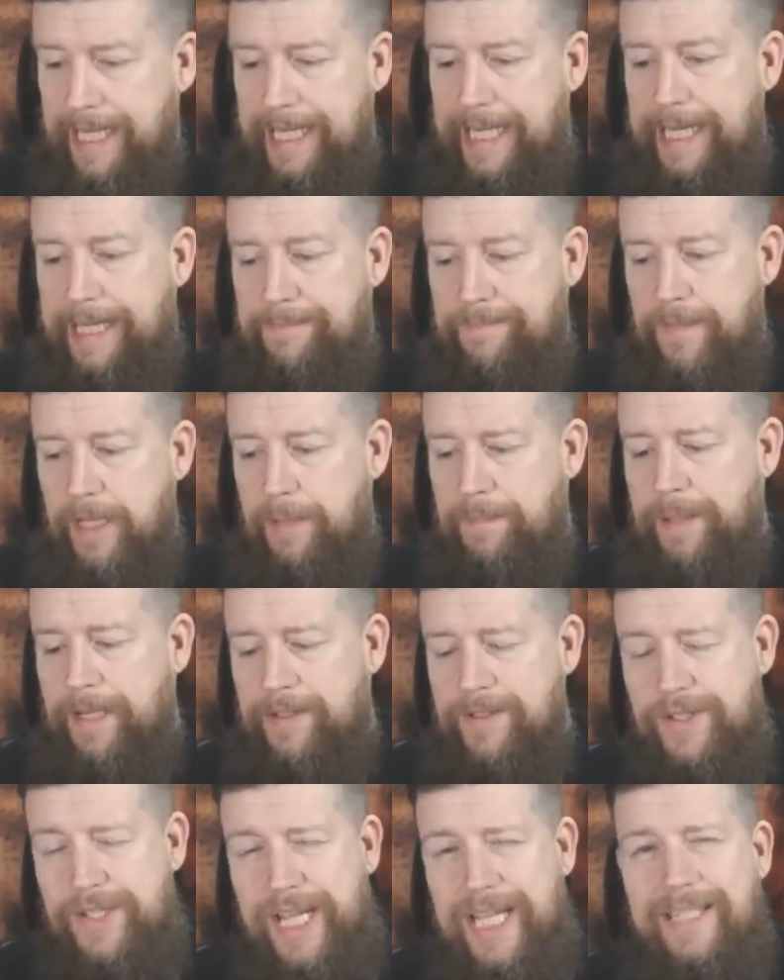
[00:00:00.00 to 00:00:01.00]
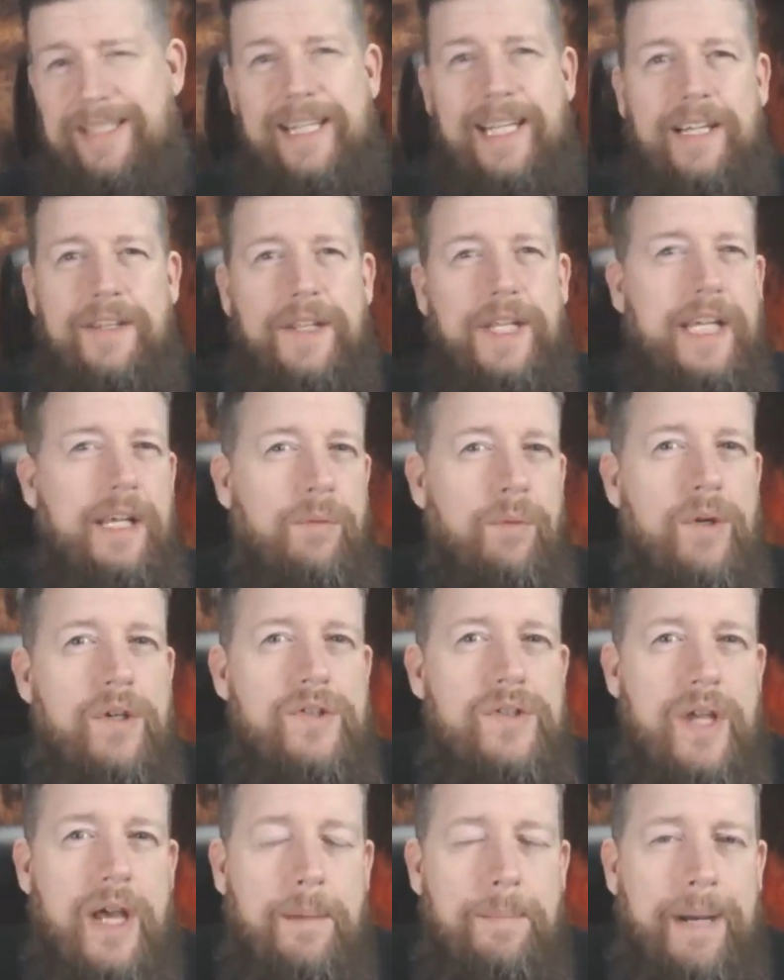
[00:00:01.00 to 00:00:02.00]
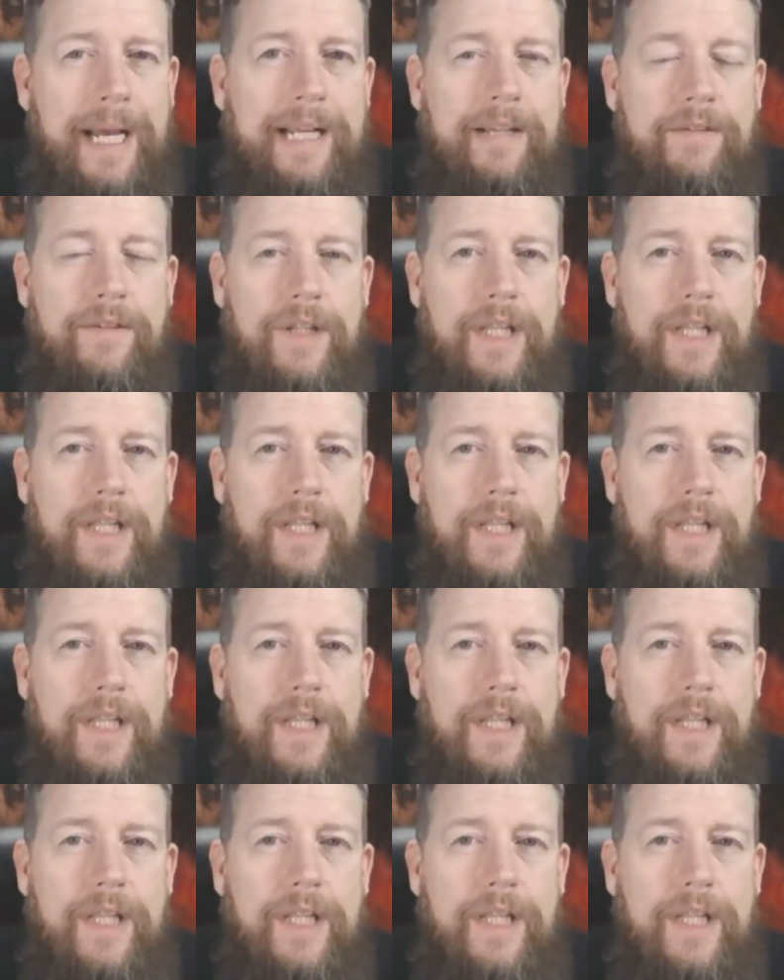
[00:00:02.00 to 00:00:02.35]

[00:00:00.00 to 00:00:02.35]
But on Saturday, I think it was, about